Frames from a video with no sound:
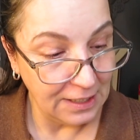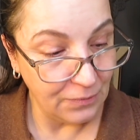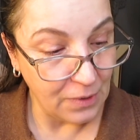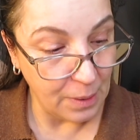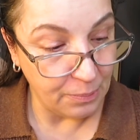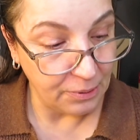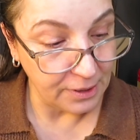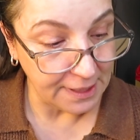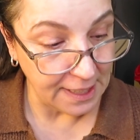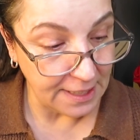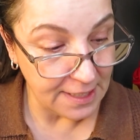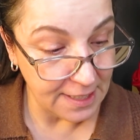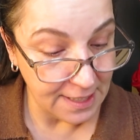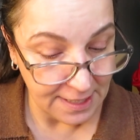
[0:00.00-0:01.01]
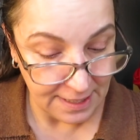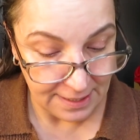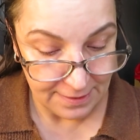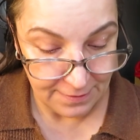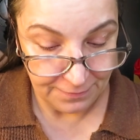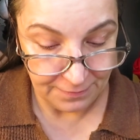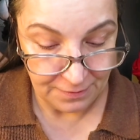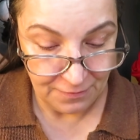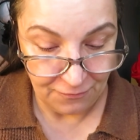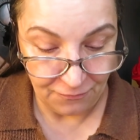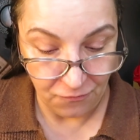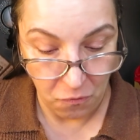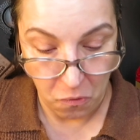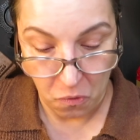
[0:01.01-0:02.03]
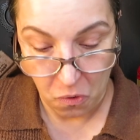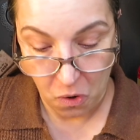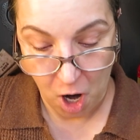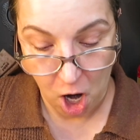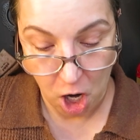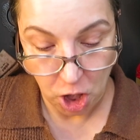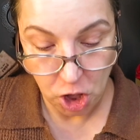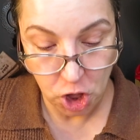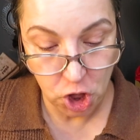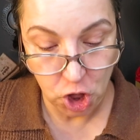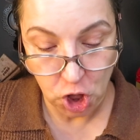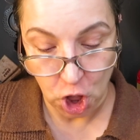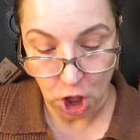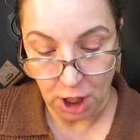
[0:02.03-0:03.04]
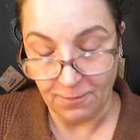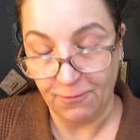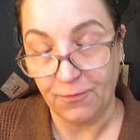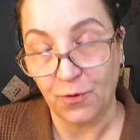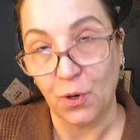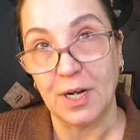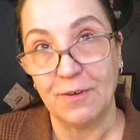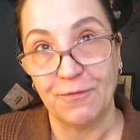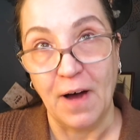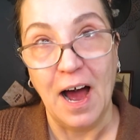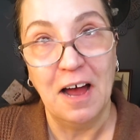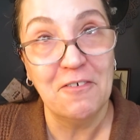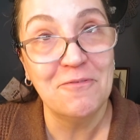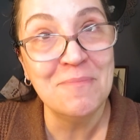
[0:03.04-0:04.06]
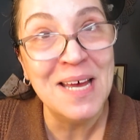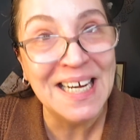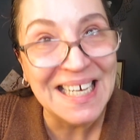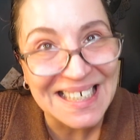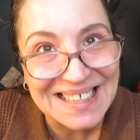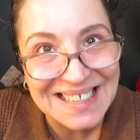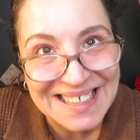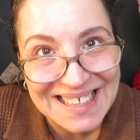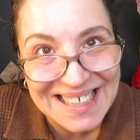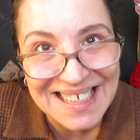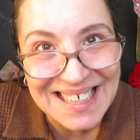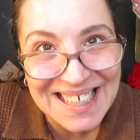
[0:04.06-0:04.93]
representative for a good 45 minutes.